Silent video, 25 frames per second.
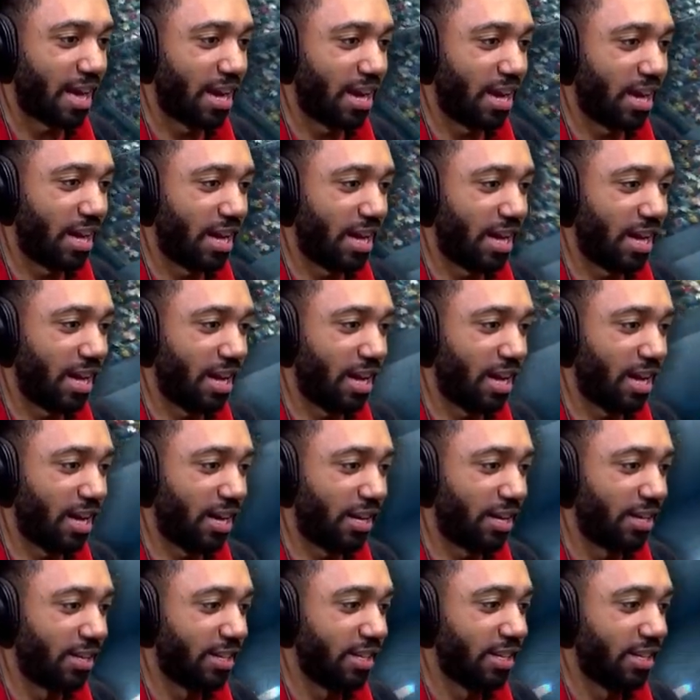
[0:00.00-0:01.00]

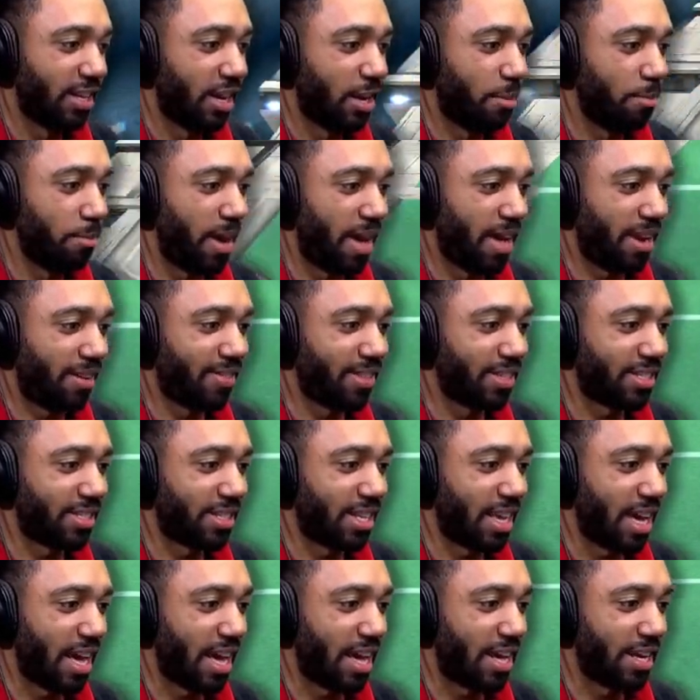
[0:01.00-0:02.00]
Ah a man of the
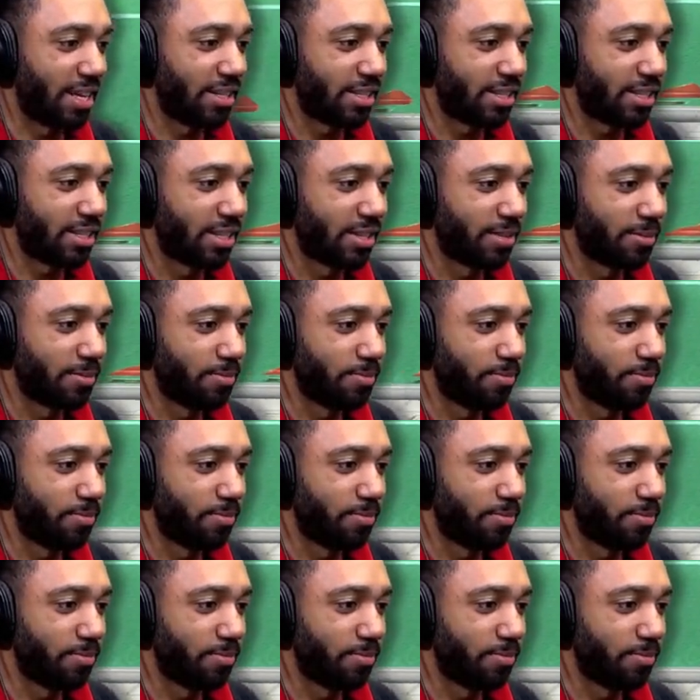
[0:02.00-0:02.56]
skies.